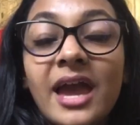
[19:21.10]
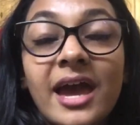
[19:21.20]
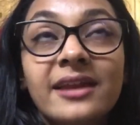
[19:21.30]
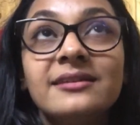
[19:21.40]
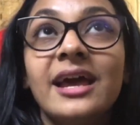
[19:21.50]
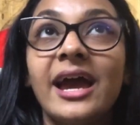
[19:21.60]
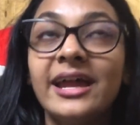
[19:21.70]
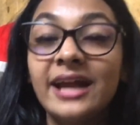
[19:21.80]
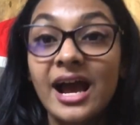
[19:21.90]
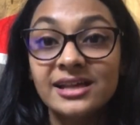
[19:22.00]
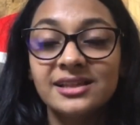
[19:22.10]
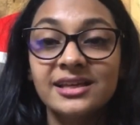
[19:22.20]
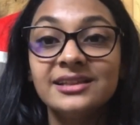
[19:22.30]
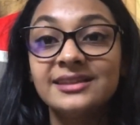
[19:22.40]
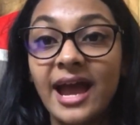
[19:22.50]
And I
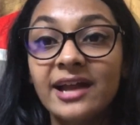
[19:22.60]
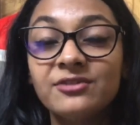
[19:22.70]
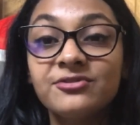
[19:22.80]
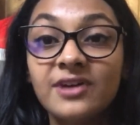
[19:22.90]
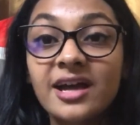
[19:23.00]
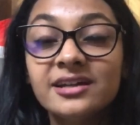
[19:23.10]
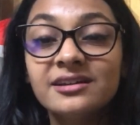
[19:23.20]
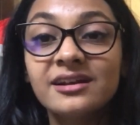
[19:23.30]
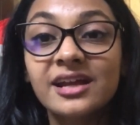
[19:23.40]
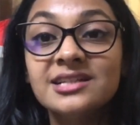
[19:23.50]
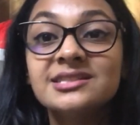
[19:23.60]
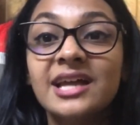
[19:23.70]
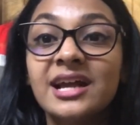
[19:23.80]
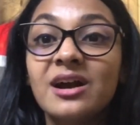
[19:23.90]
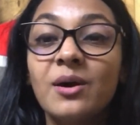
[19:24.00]
think that fire is
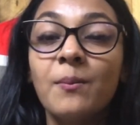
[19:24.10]
like